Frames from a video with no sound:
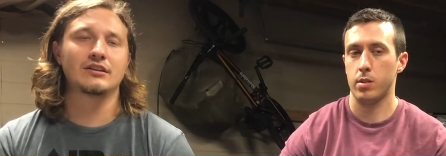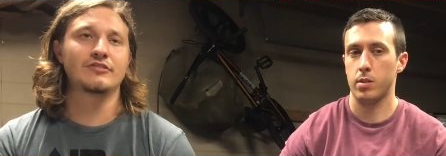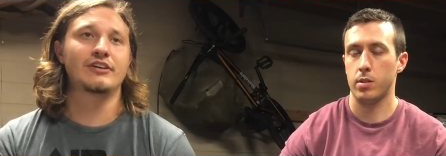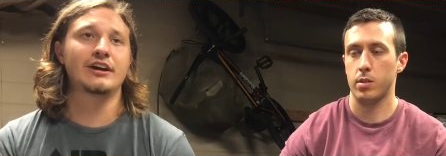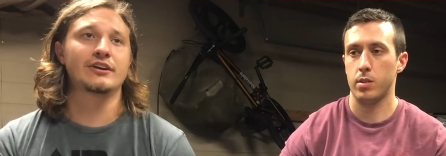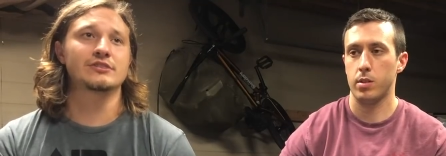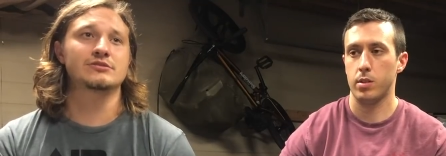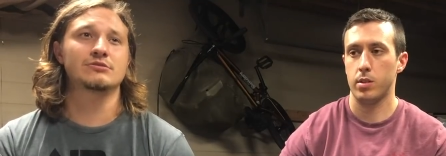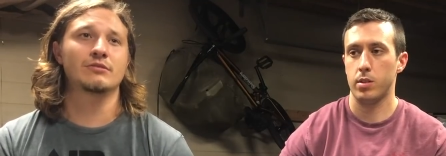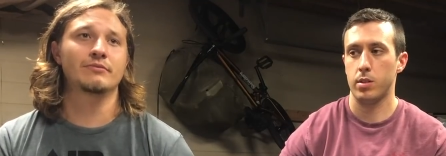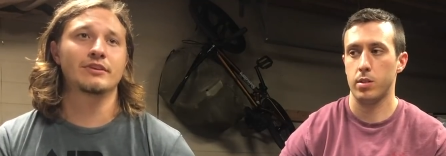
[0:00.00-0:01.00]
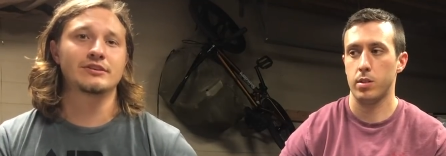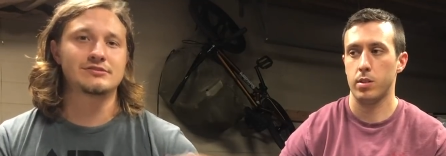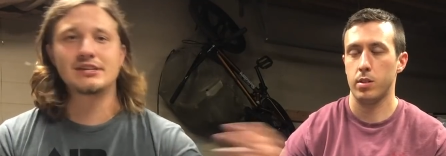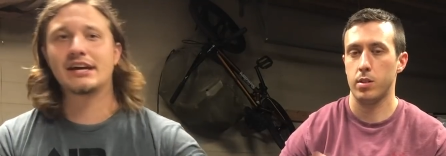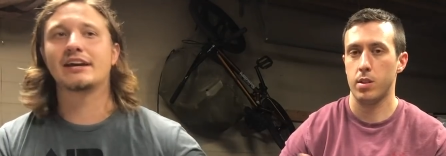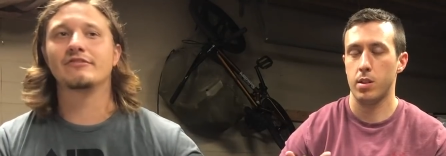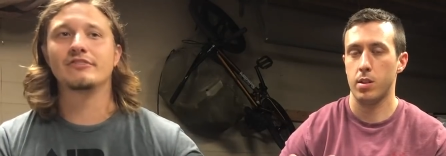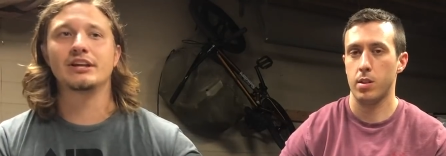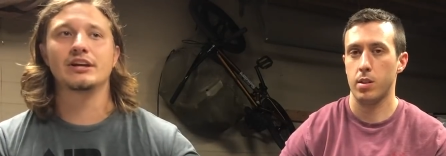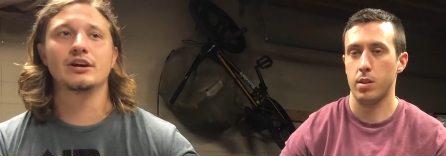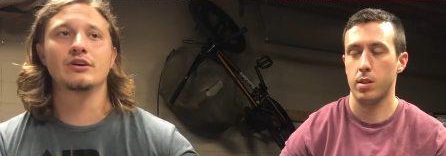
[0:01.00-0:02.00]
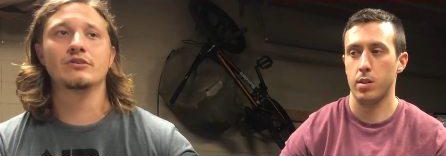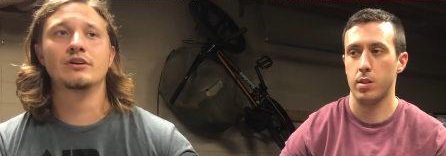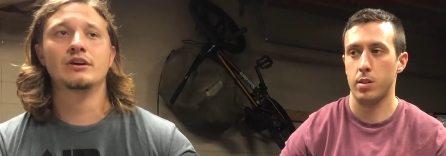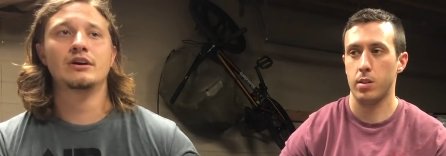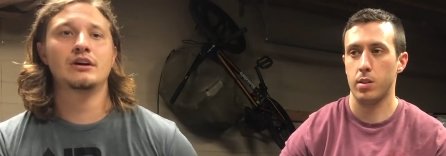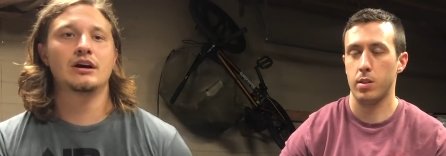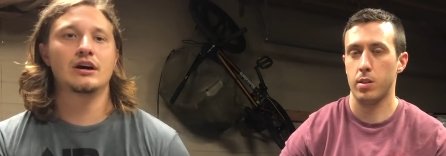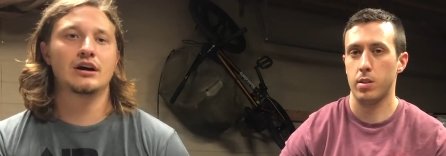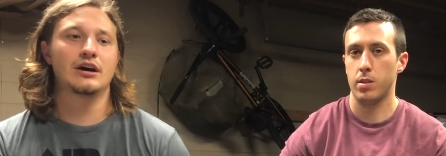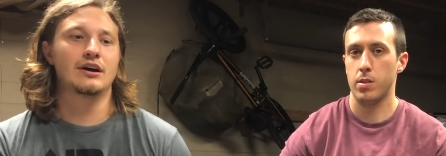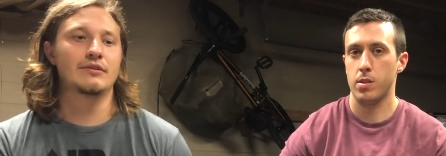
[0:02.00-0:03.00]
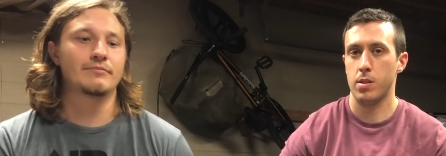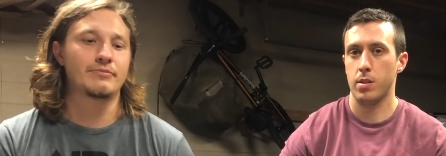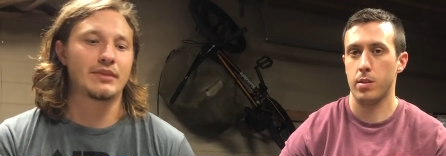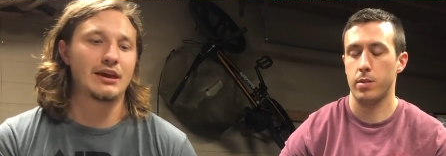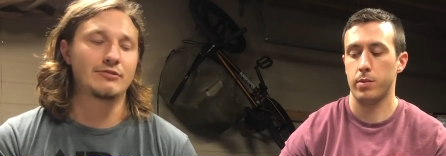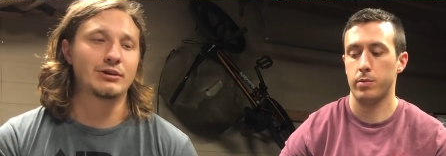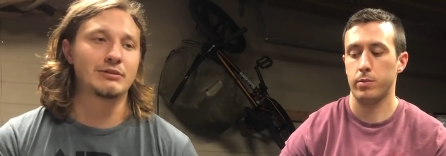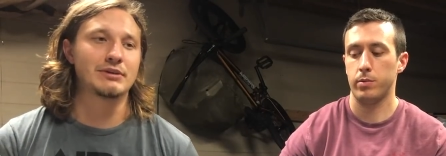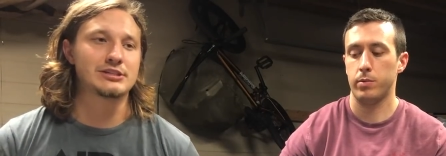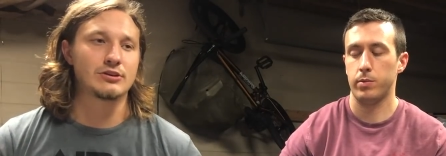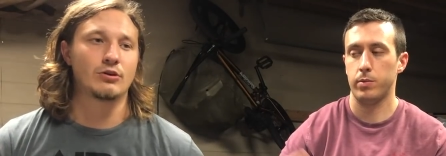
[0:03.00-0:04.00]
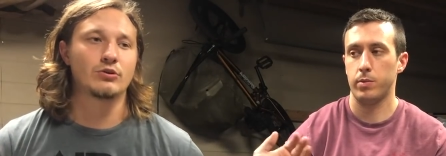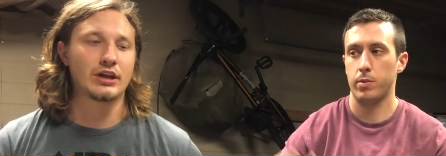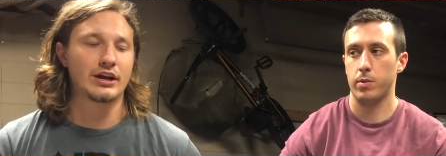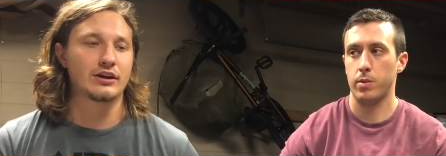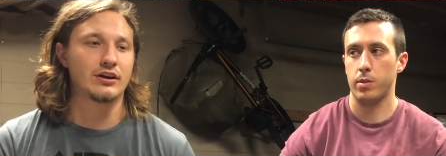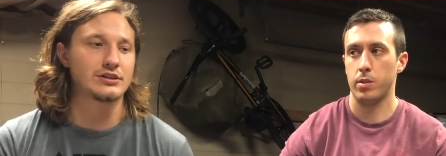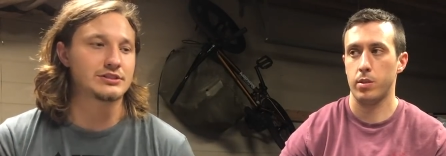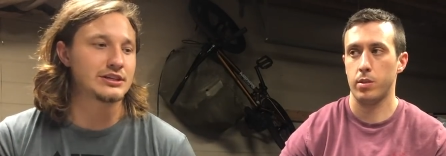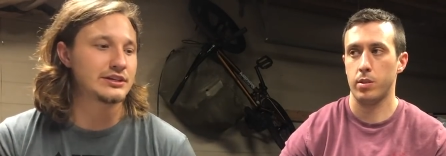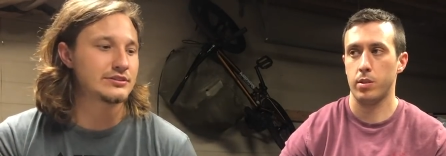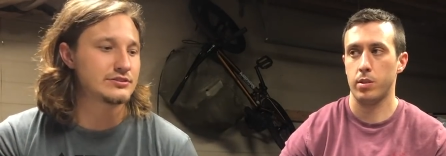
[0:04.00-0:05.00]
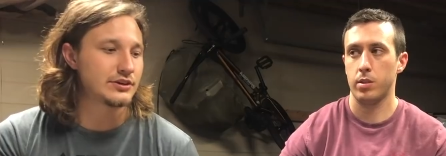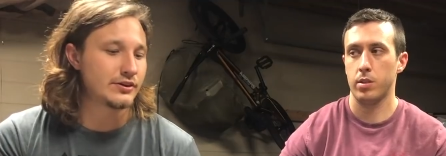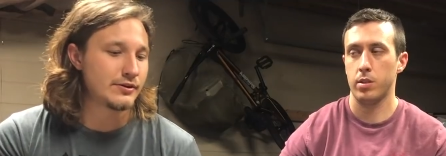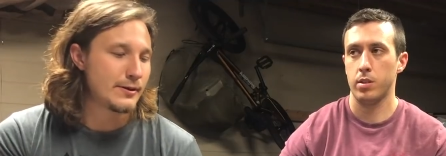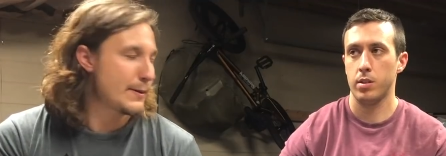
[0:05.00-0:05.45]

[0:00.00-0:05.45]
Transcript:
Speaker 1: cliffhangers from the second video. And we missed a whole lot of content. So